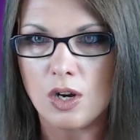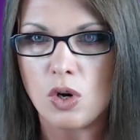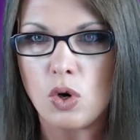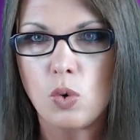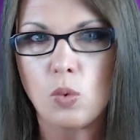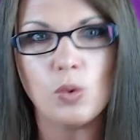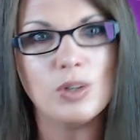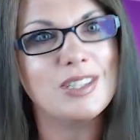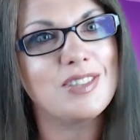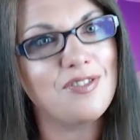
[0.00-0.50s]

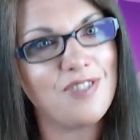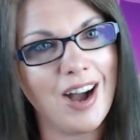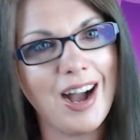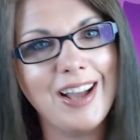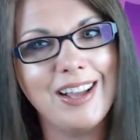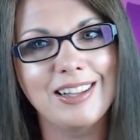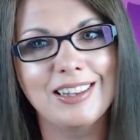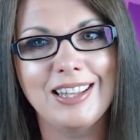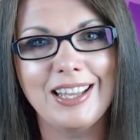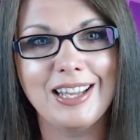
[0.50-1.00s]
was
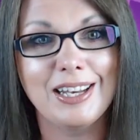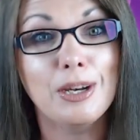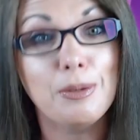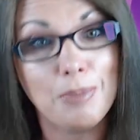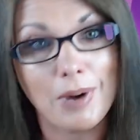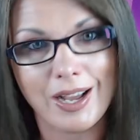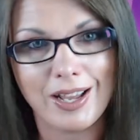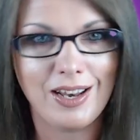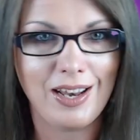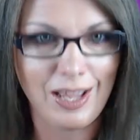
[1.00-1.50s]
violated
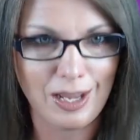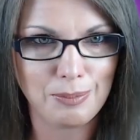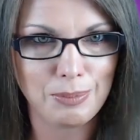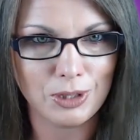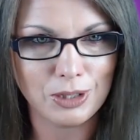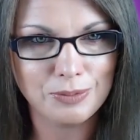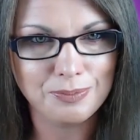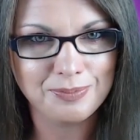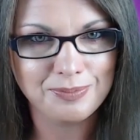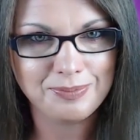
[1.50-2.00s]
by a
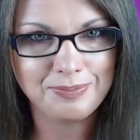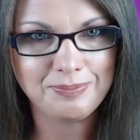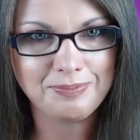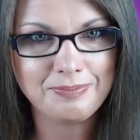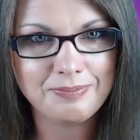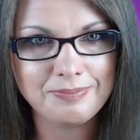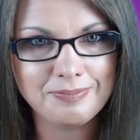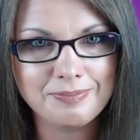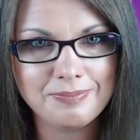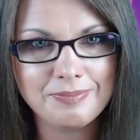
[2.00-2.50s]
neighbor.
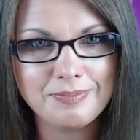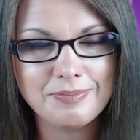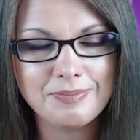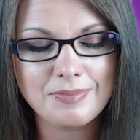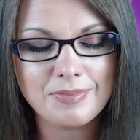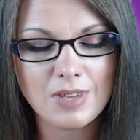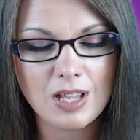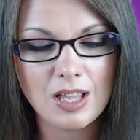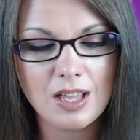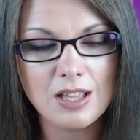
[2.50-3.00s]

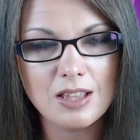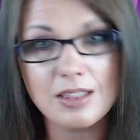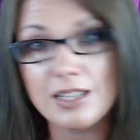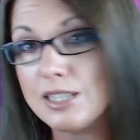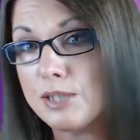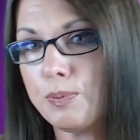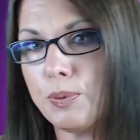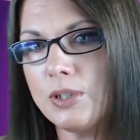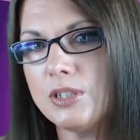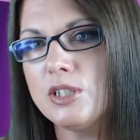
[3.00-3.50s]

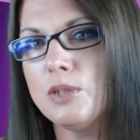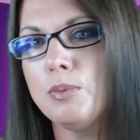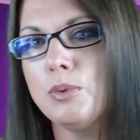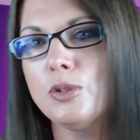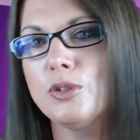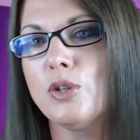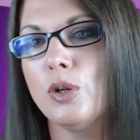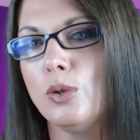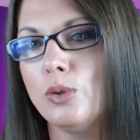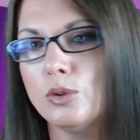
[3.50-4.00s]
These
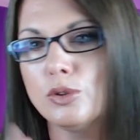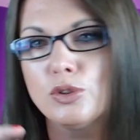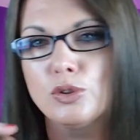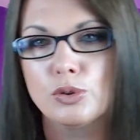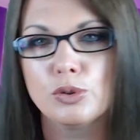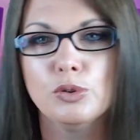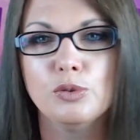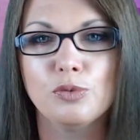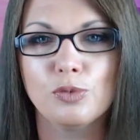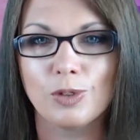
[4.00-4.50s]
principles hold
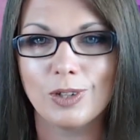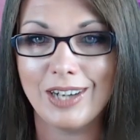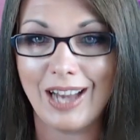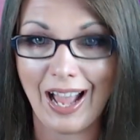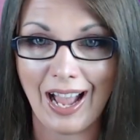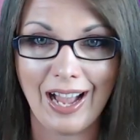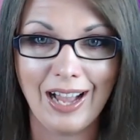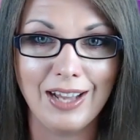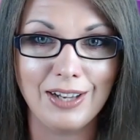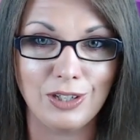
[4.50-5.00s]
true for an
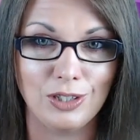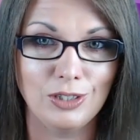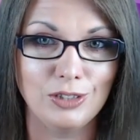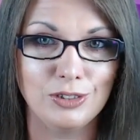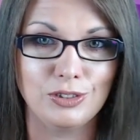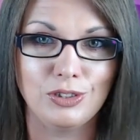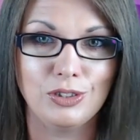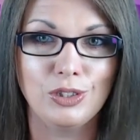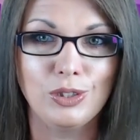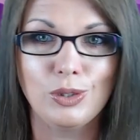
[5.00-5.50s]

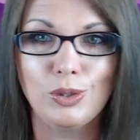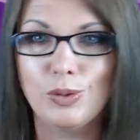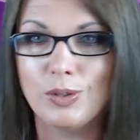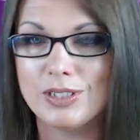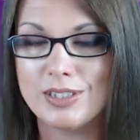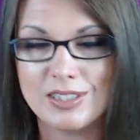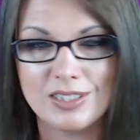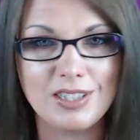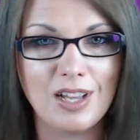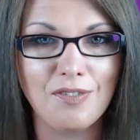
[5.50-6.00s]
adult who
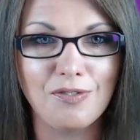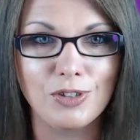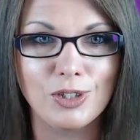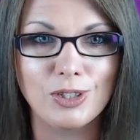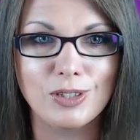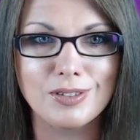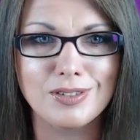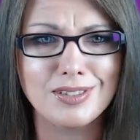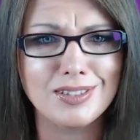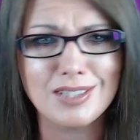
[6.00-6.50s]
has
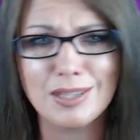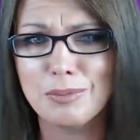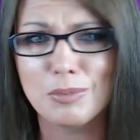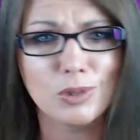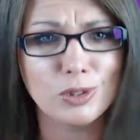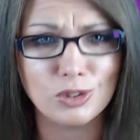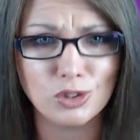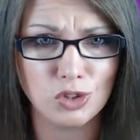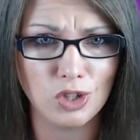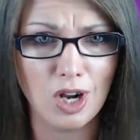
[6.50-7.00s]
suffered
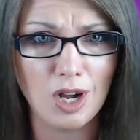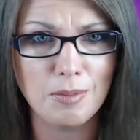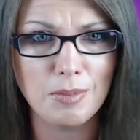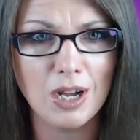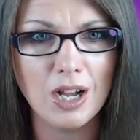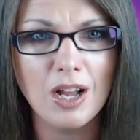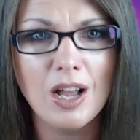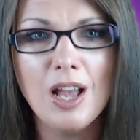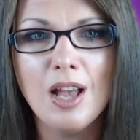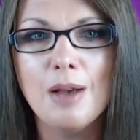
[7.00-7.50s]
similar
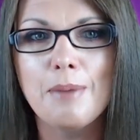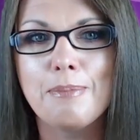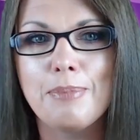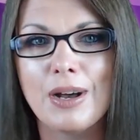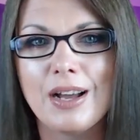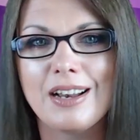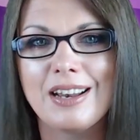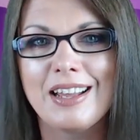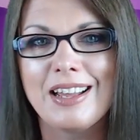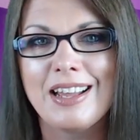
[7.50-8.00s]
trauma,
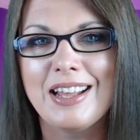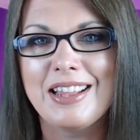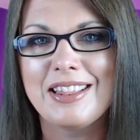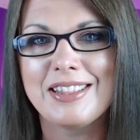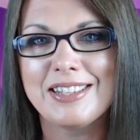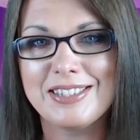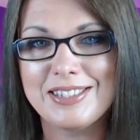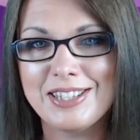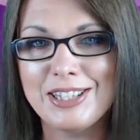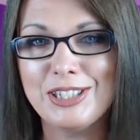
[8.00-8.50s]
but
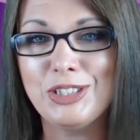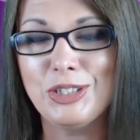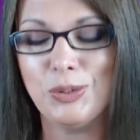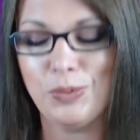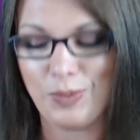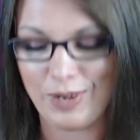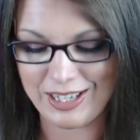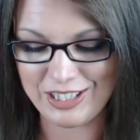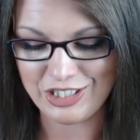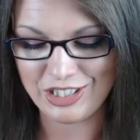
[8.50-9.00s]
the
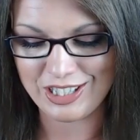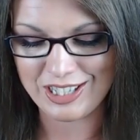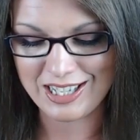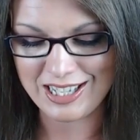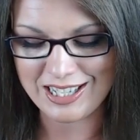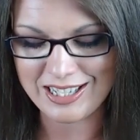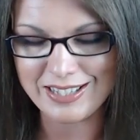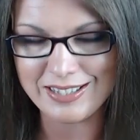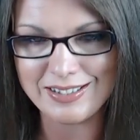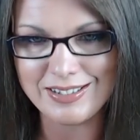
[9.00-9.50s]
situation
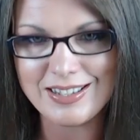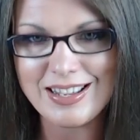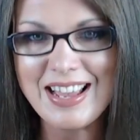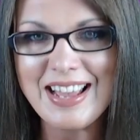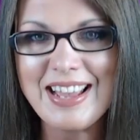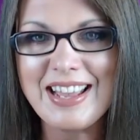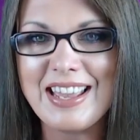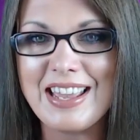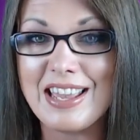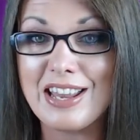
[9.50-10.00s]
is
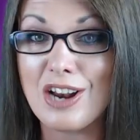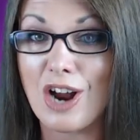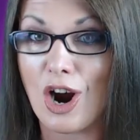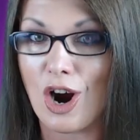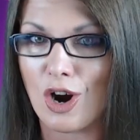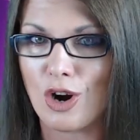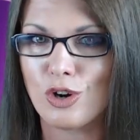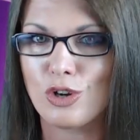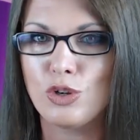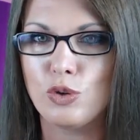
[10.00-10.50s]

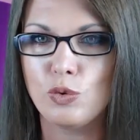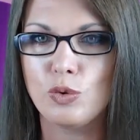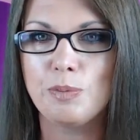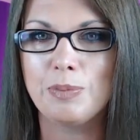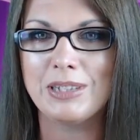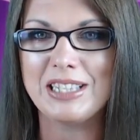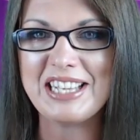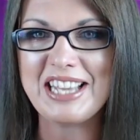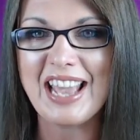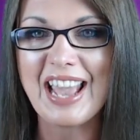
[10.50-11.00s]

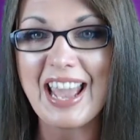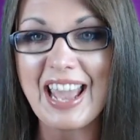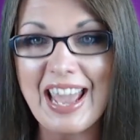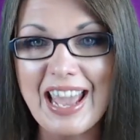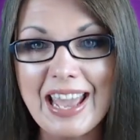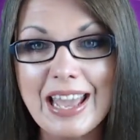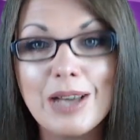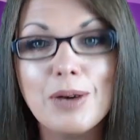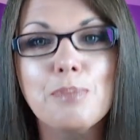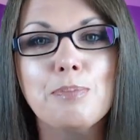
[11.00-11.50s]
inarguably
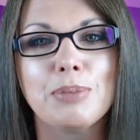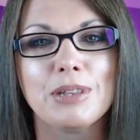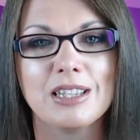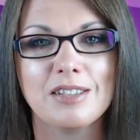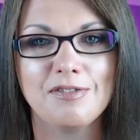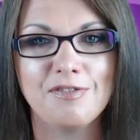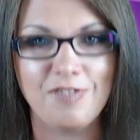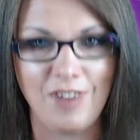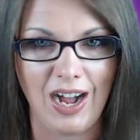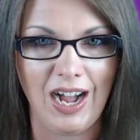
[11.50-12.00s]

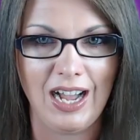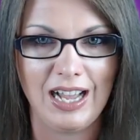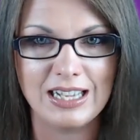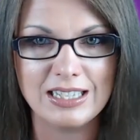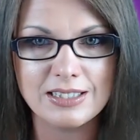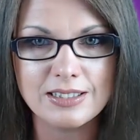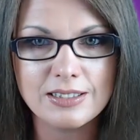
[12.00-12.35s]
amplified